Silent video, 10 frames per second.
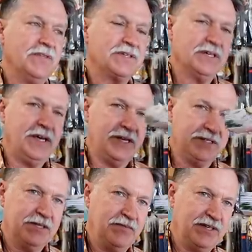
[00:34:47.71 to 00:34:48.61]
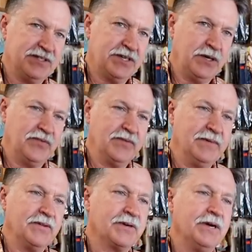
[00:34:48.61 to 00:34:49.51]
There's a lot of stuff I stole from
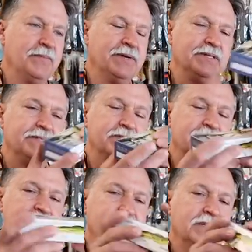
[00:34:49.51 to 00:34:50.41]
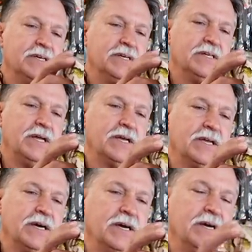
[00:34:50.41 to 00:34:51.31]
other companies,
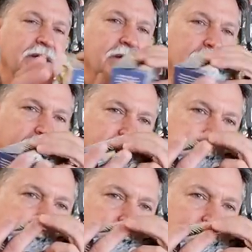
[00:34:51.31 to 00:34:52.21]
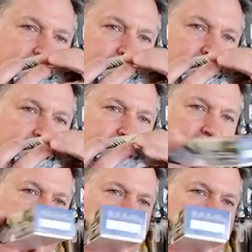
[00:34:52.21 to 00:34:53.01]
like uh, Creek Chub Bait Company.